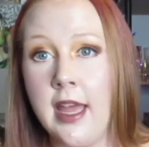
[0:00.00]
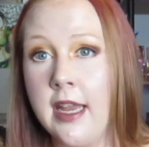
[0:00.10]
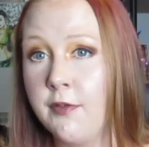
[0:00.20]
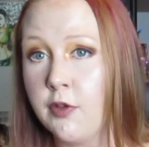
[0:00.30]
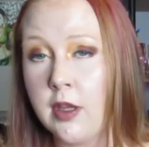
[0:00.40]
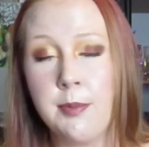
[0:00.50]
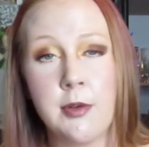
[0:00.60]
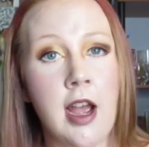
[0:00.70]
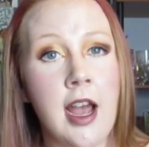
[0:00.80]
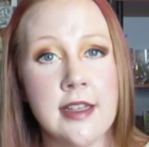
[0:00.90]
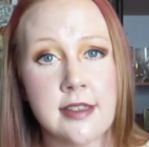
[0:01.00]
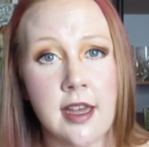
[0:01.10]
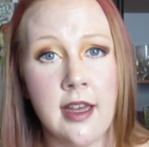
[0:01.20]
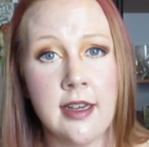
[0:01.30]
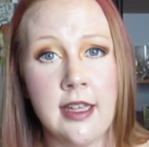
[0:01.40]
and if you keep your eyes
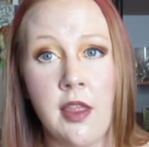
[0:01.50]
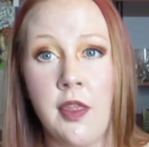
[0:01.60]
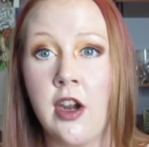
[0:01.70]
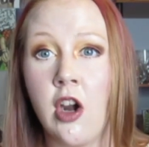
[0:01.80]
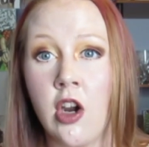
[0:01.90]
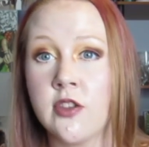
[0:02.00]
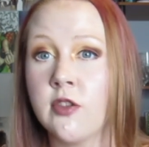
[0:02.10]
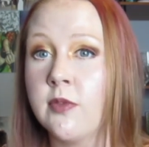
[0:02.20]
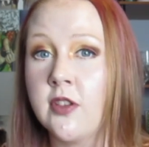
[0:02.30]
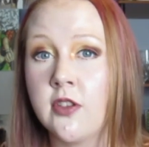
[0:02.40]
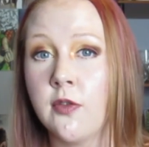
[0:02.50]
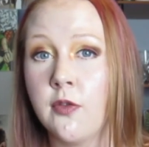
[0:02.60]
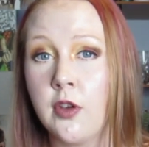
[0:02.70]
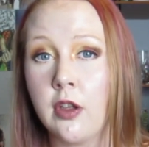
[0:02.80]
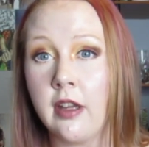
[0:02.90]
on it there are some
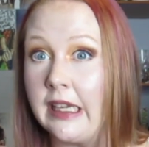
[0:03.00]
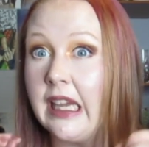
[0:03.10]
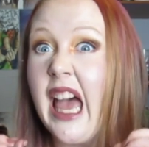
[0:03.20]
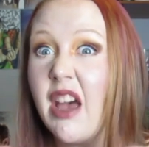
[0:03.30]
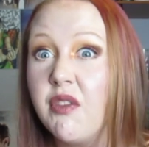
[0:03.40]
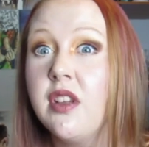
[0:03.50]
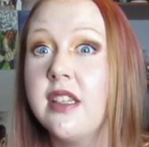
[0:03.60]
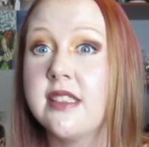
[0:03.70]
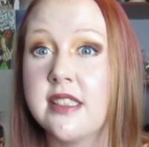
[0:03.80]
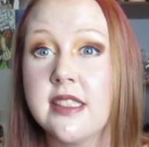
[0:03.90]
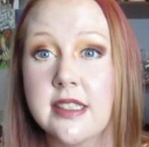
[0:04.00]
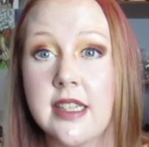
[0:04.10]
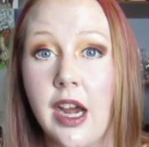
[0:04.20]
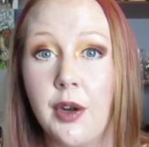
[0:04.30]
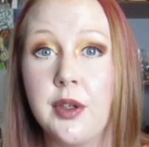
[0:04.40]
severe, like heavily
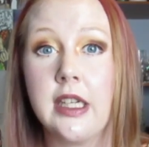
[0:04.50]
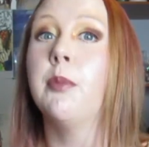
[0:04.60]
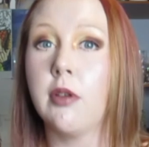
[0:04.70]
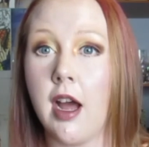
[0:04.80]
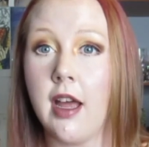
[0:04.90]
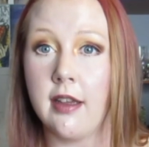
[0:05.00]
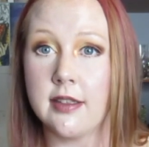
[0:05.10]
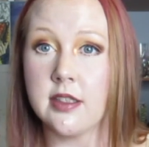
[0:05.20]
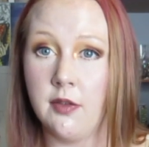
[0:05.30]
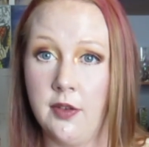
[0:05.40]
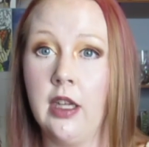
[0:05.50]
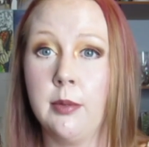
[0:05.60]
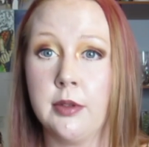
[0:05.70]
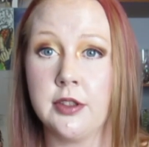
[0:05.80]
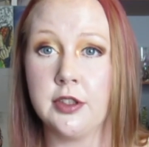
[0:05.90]
discounted products
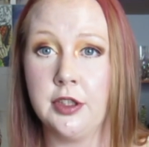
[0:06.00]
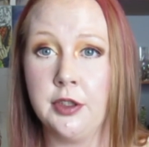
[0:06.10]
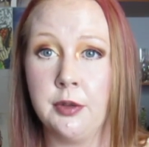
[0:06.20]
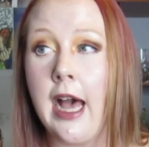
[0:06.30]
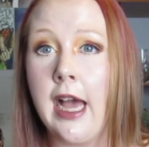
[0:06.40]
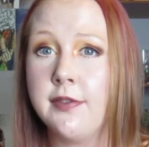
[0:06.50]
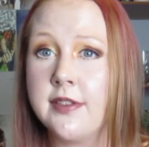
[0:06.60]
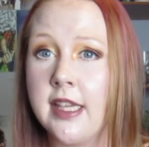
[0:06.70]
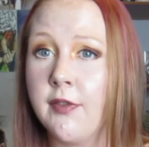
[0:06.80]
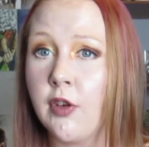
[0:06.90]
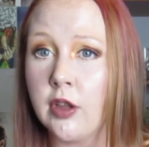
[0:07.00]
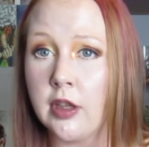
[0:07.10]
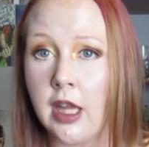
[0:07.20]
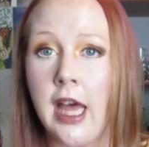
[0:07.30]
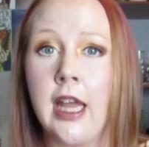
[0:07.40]
available to you I've saved a
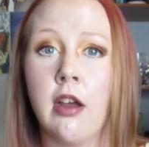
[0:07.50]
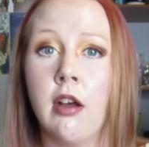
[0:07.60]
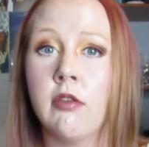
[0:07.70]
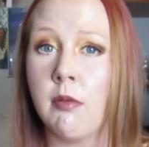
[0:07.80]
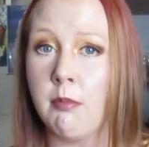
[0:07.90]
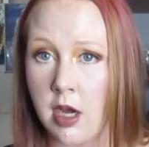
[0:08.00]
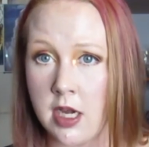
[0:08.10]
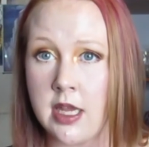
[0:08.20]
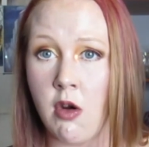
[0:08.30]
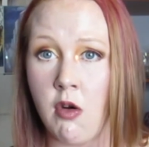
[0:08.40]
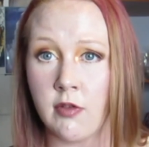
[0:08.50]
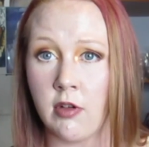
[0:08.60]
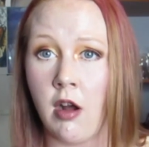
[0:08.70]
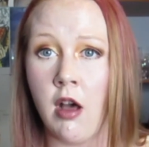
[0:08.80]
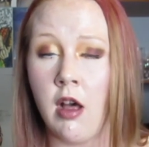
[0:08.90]
lot of money
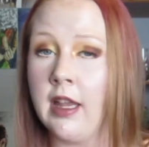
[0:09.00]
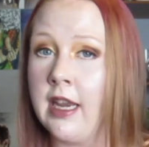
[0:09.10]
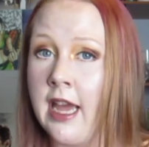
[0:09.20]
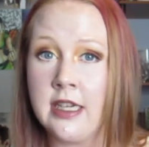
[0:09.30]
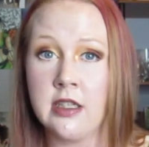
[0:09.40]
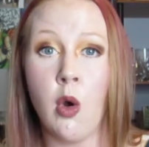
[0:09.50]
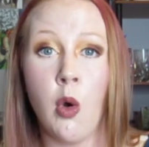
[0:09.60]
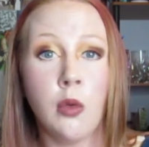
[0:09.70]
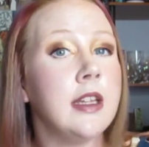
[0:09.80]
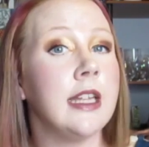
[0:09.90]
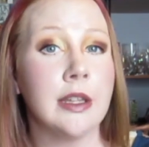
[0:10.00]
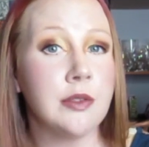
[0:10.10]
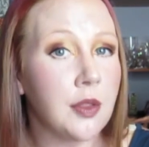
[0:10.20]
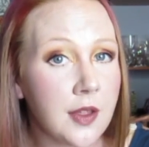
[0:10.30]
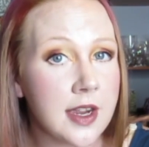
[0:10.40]
overall and I only get
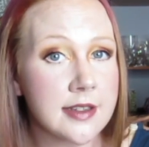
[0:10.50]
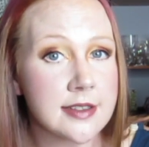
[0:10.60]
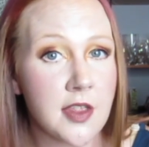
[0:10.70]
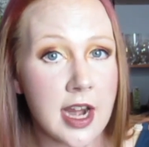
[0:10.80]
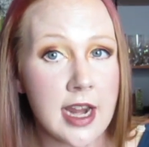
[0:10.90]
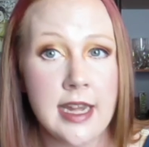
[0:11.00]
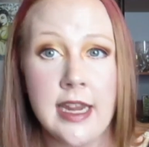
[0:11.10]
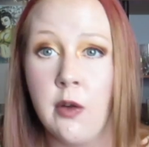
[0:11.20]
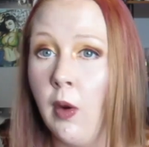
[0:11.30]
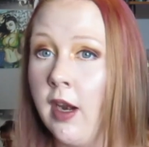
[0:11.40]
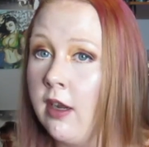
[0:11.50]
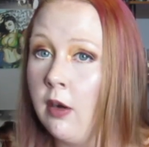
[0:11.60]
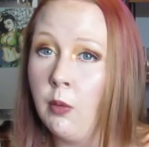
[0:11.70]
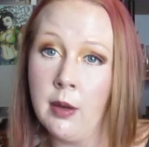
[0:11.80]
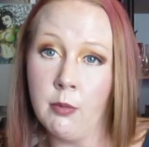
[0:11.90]
get the things that I need when, I,
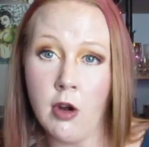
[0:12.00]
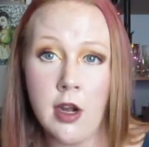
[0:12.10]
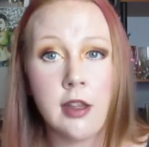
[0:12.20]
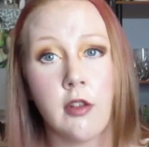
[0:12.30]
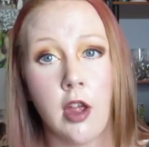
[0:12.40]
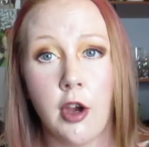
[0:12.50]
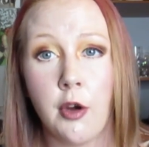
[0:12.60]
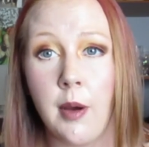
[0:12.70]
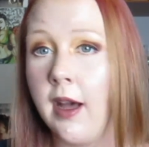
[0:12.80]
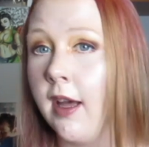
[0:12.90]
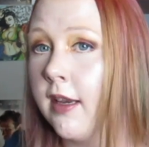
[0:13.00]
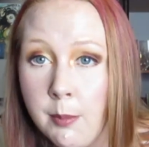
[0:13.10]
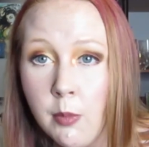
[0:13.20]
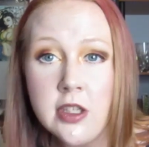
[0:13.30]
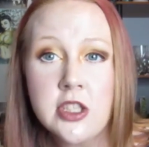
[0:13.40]
when I'm running low on
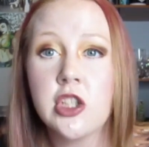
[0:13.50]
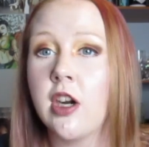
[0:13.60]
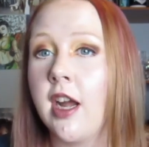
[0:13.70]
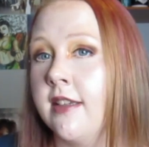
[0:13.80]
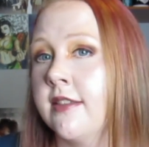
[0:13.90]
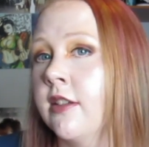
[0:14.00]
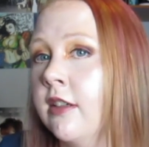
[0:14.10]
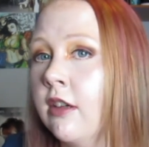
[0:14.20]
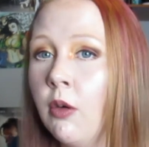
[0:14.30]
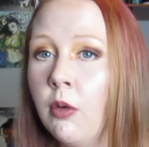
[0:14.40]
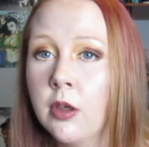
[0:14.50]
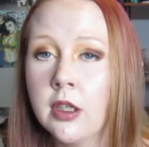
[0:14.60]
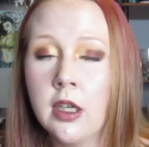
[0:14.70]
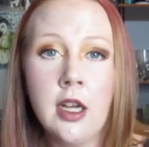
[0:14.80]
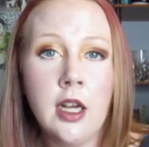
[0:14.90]
moisturizer or